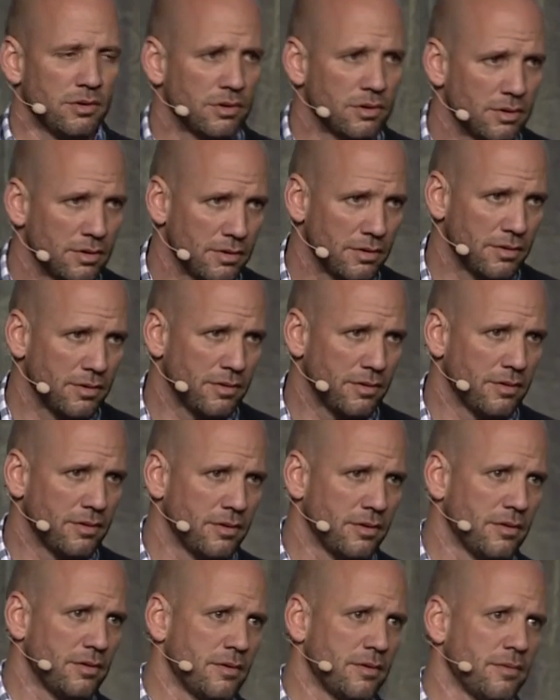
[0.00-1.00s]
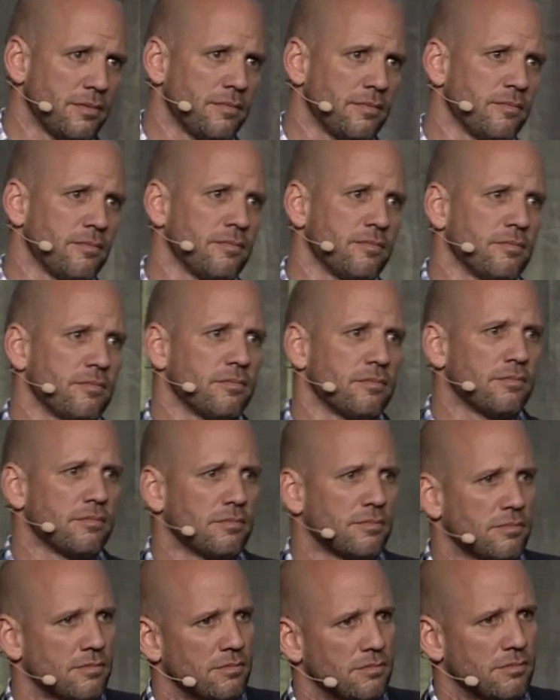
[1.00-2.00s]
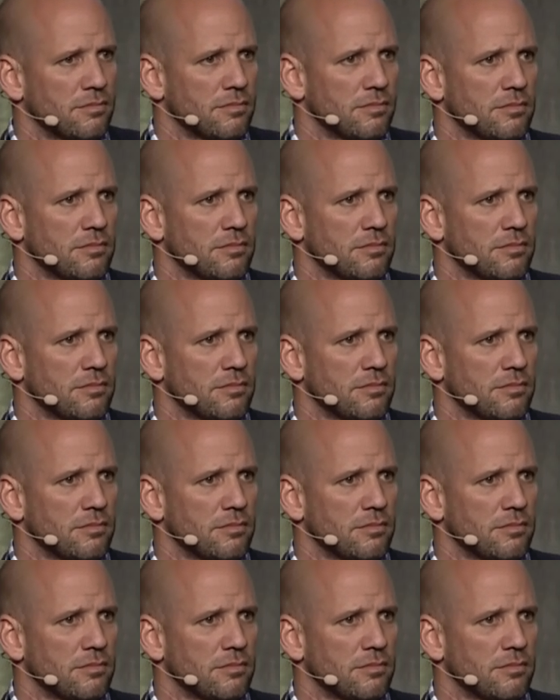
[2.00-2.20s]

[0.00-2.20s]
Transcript: (no one is talking)